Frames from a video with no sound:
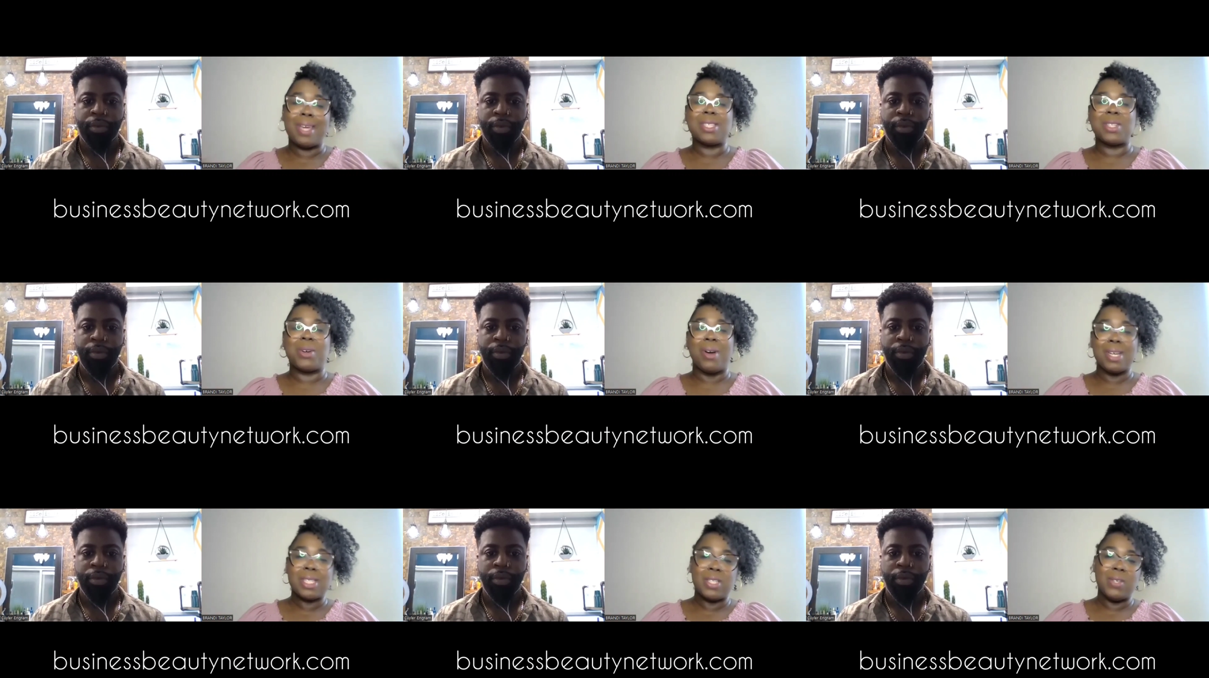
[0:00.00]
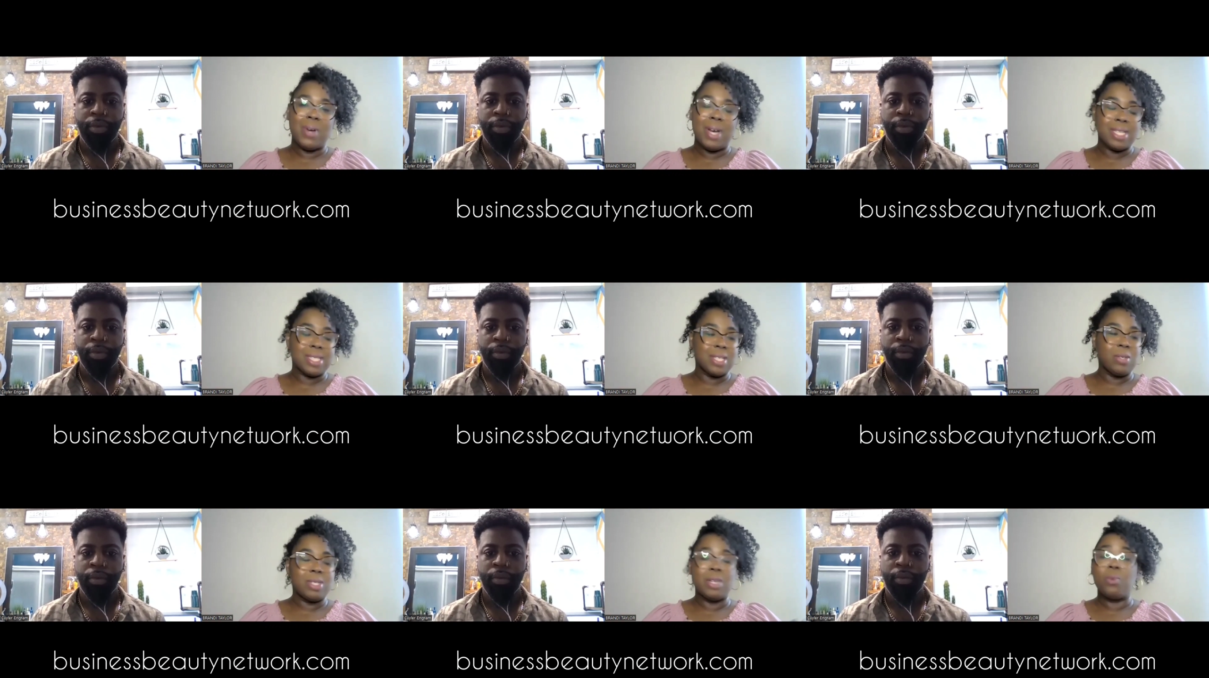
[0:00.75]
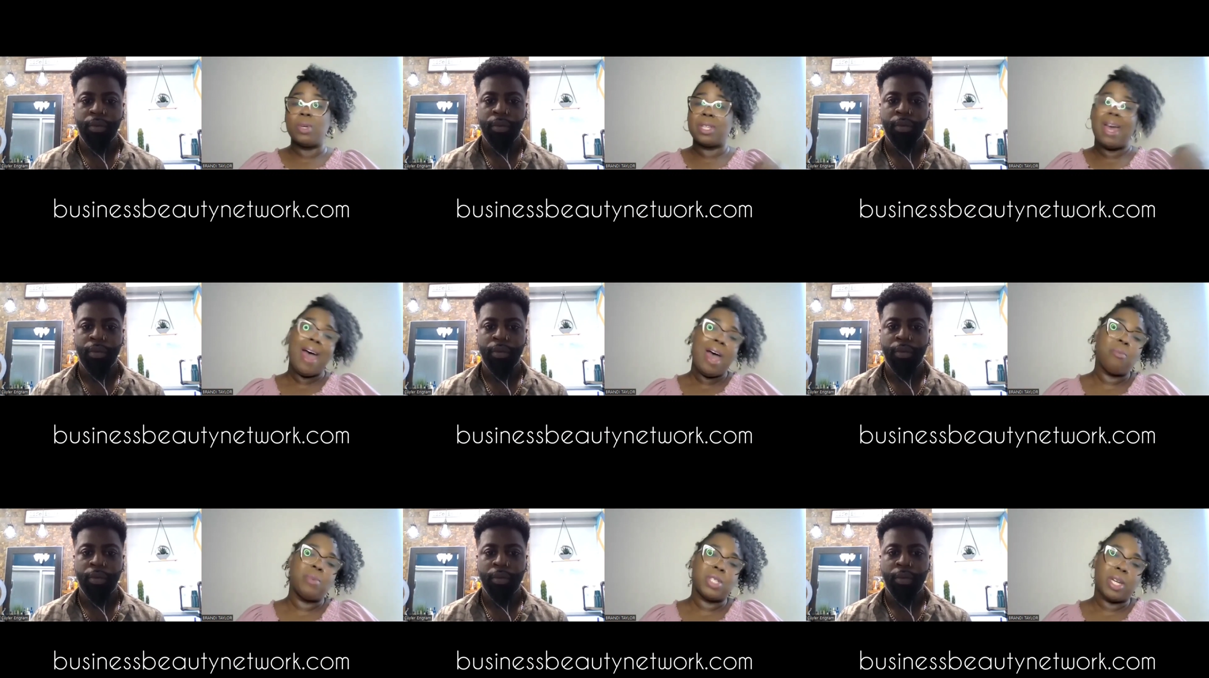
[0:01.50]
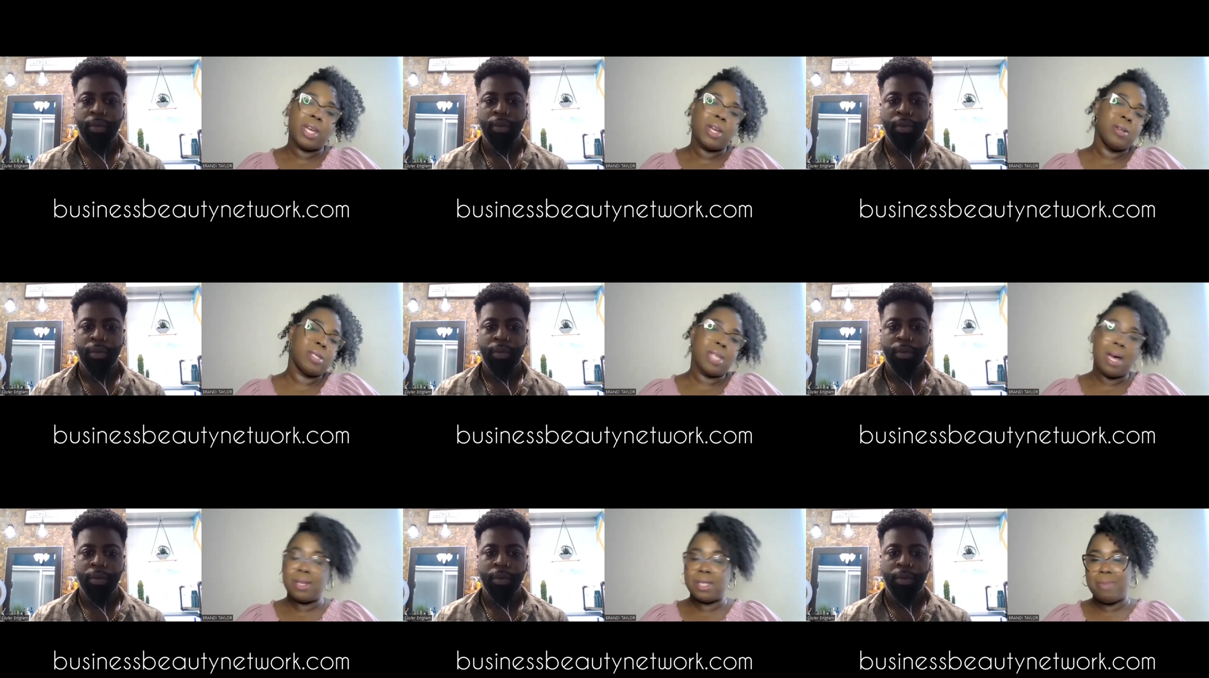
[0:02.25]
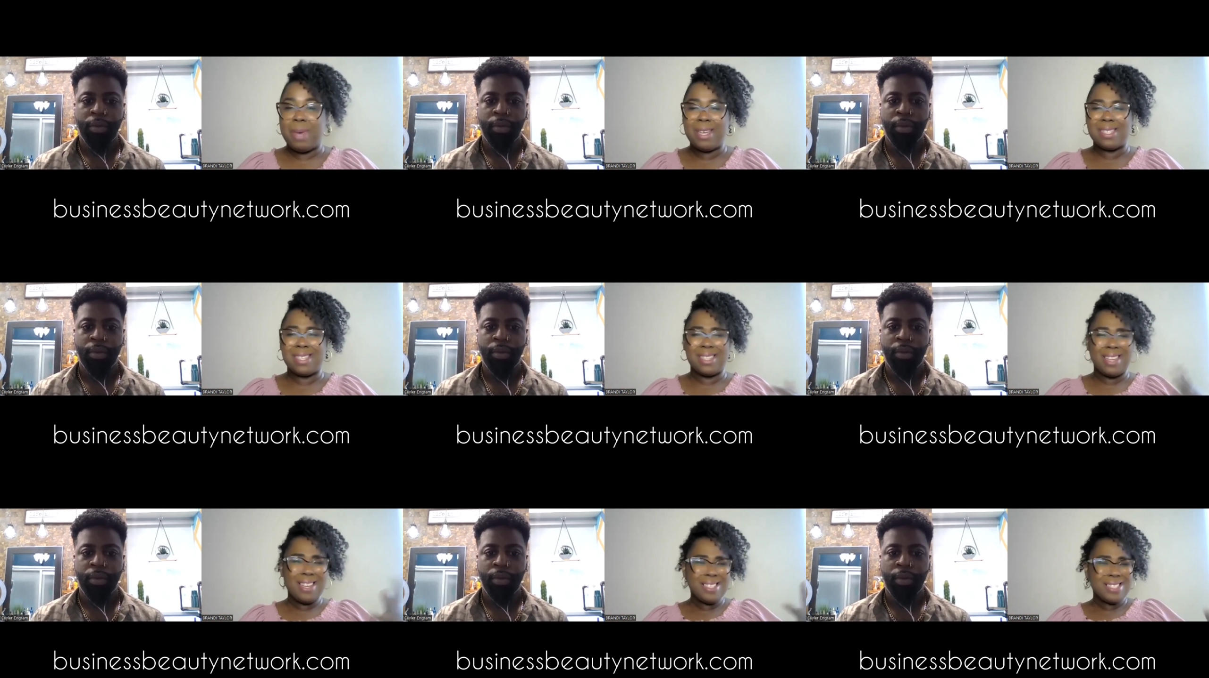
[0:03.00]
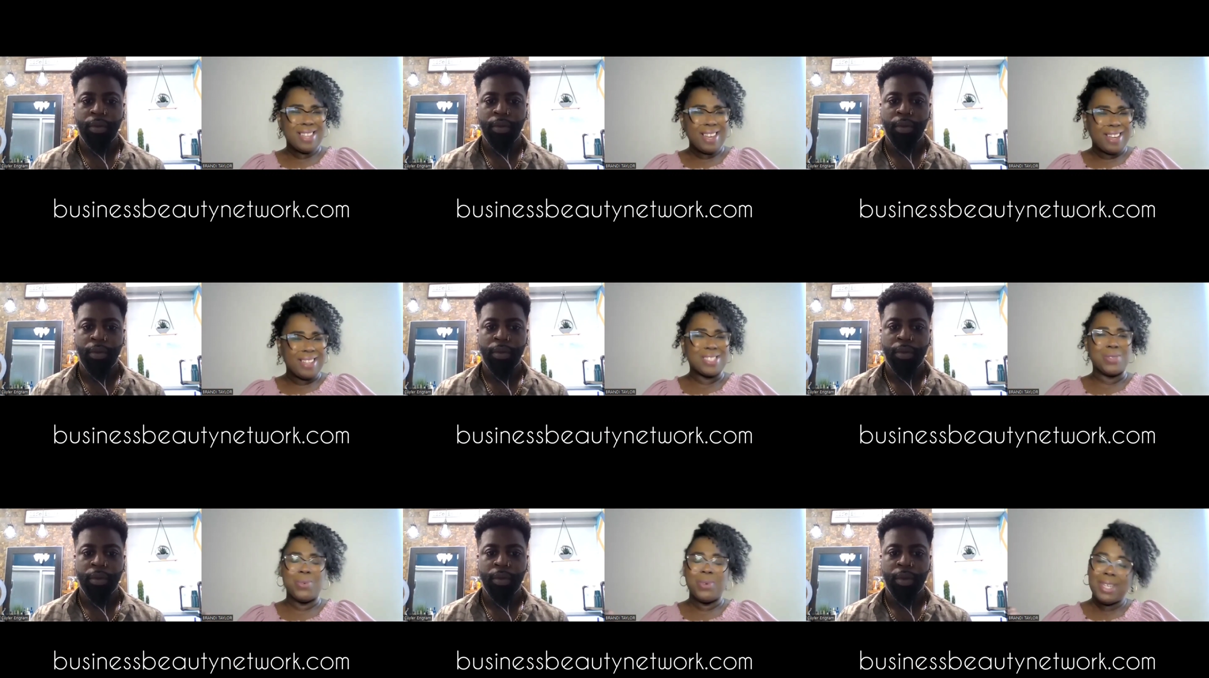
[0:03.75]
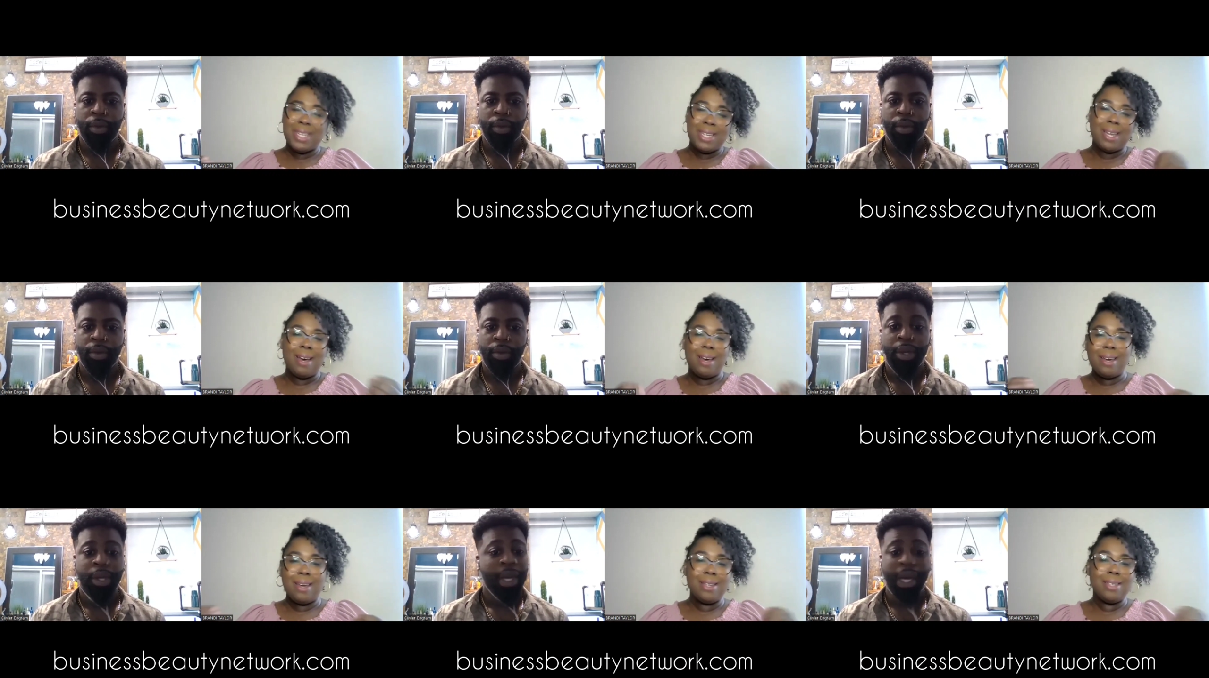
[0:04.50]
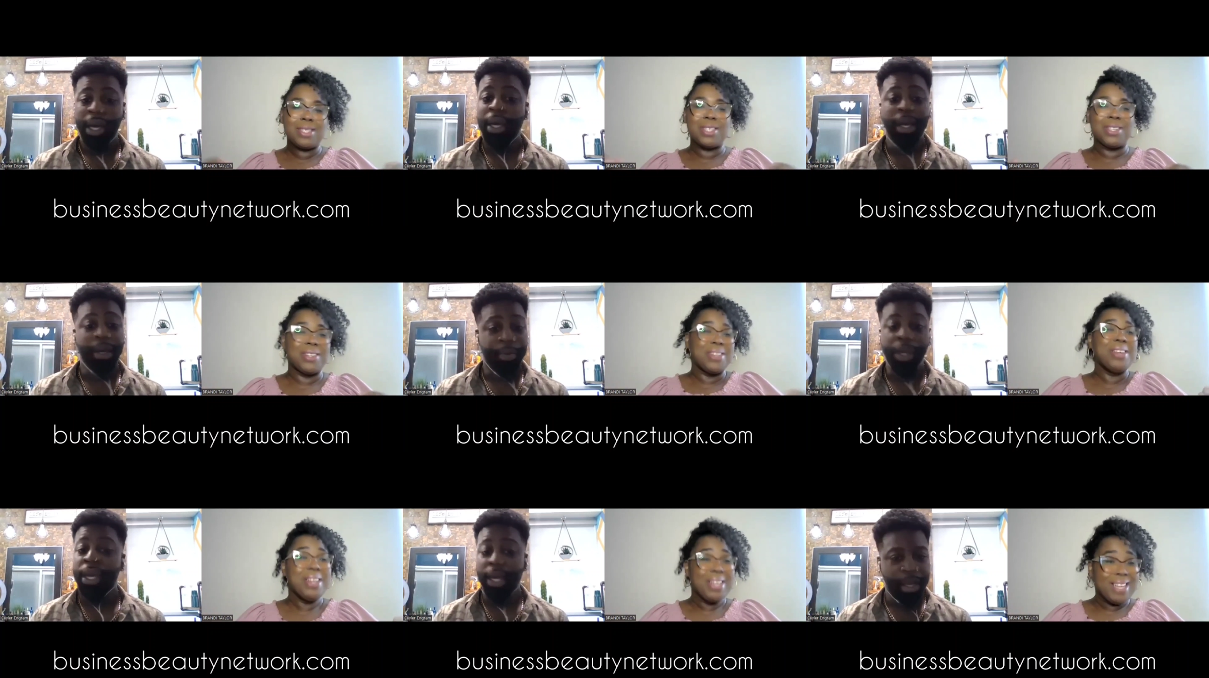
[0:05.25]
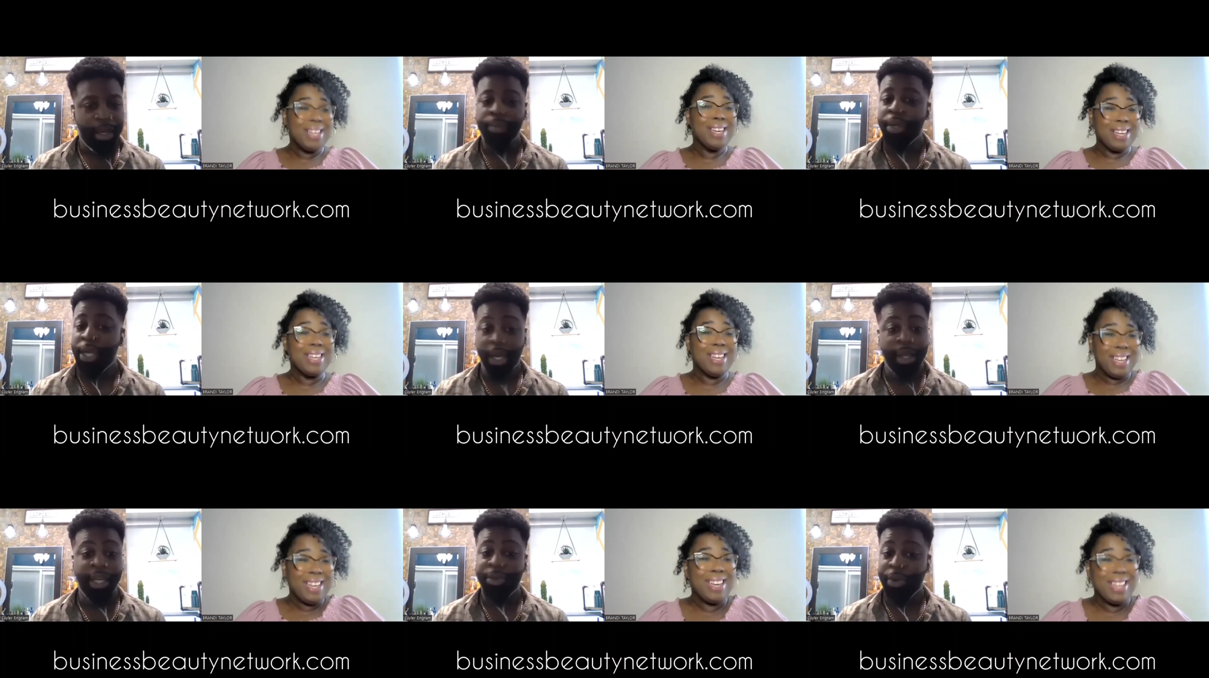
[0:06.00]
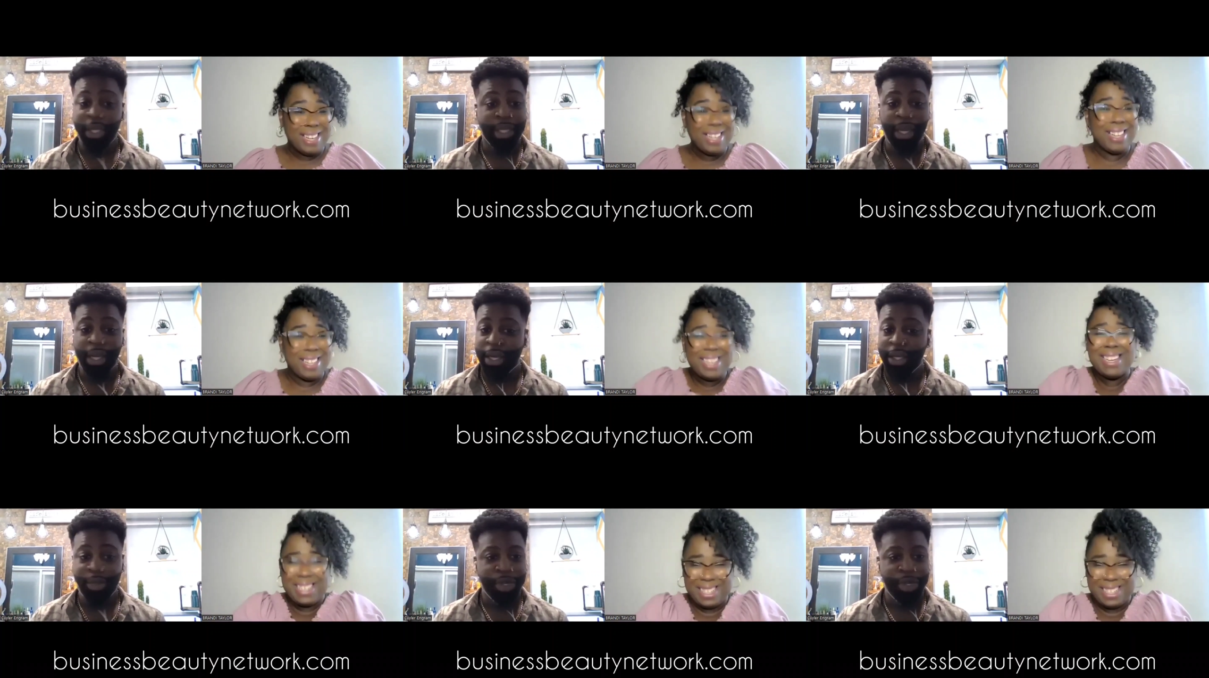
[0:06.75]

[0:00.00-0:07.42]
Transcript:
Speaker 1: states across the US, and you see what the average that a hairstylist makes, I think it's like 29. It,
Speaker 2: it, it, yeah, that's what it says,